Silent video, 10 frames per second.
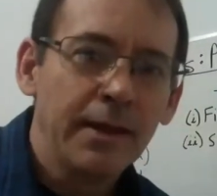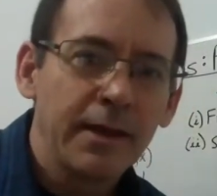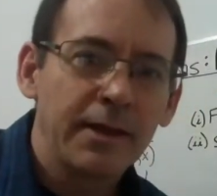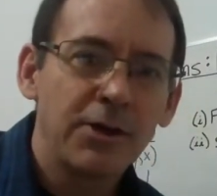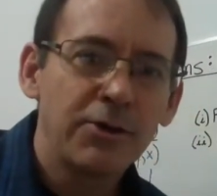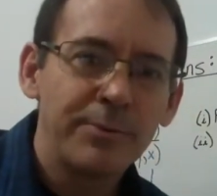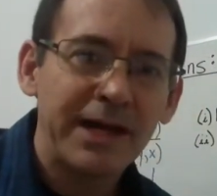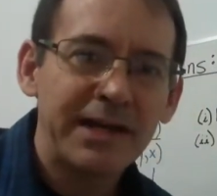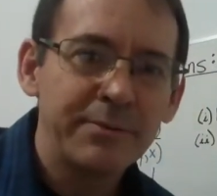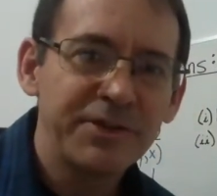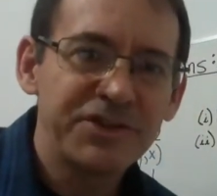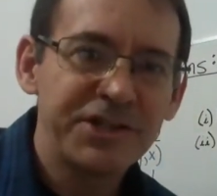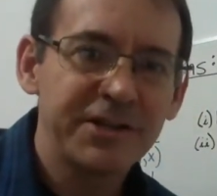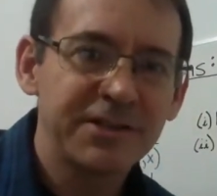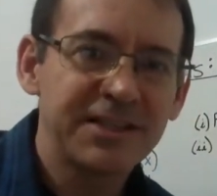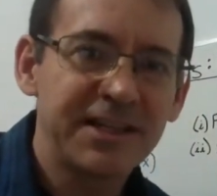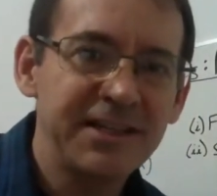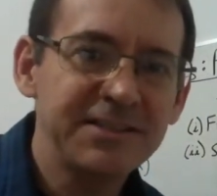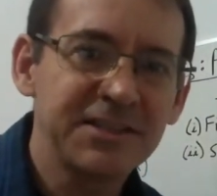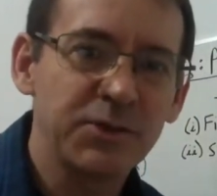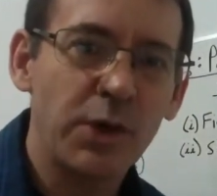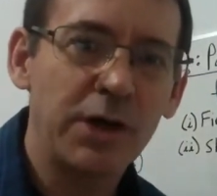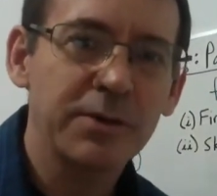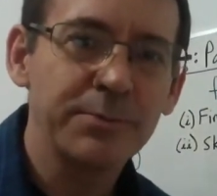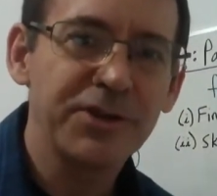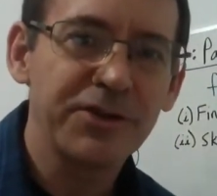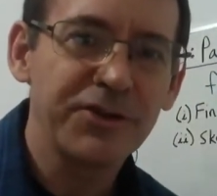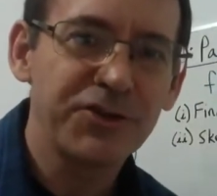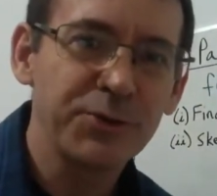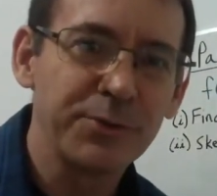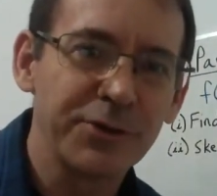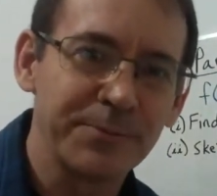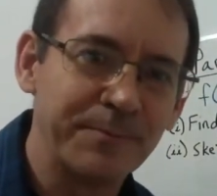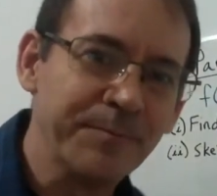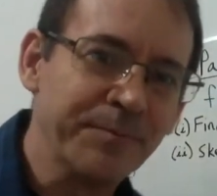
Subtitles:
Hello, my name is Jared Skeens and welcome to the Zoom room.